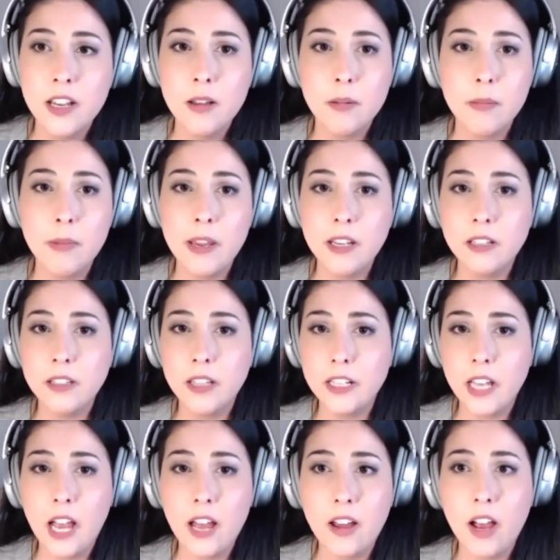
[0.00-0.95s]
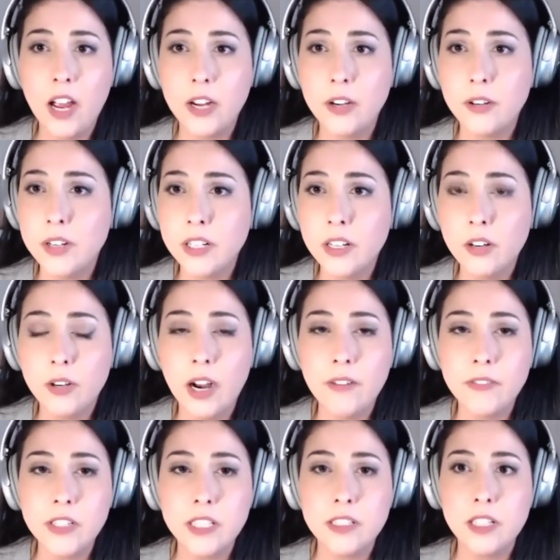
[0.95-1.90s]
Make like hiring a
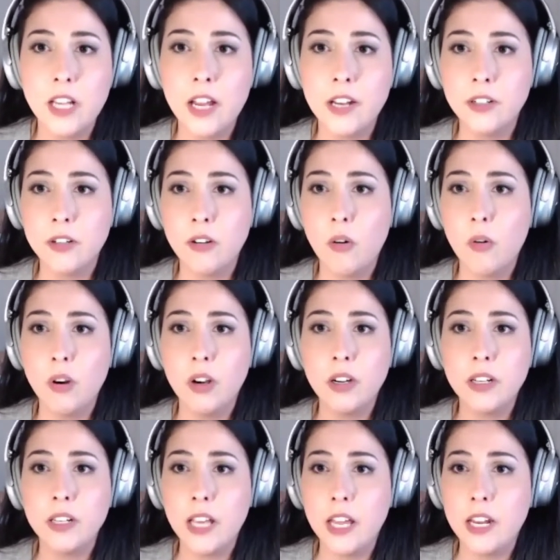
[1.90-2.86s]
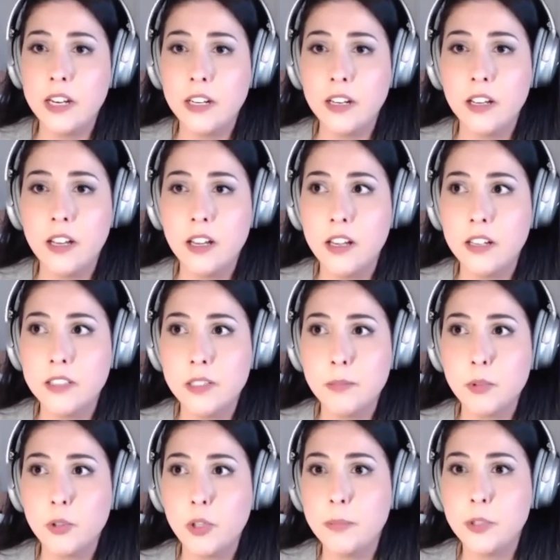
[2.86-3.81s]
graphic designer or getting a
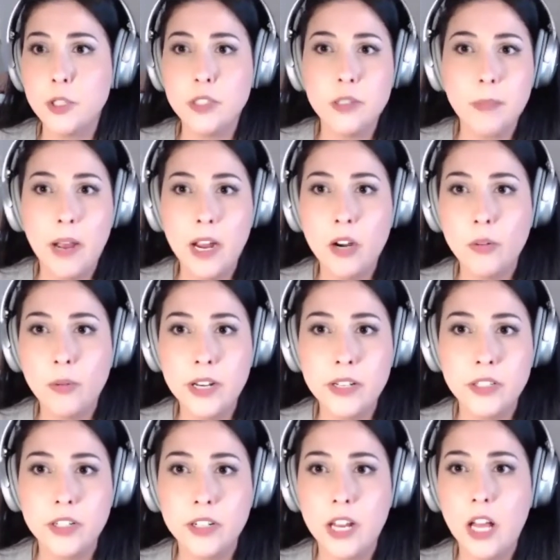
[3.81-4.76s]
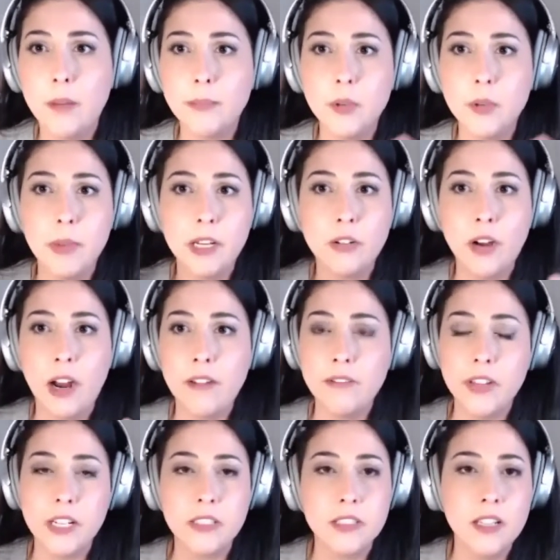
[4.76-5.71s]
subscription to BioRender to help you make
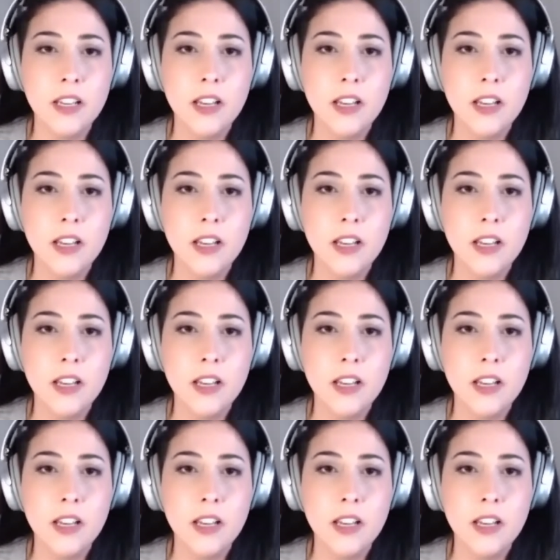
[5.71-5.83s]
graphics.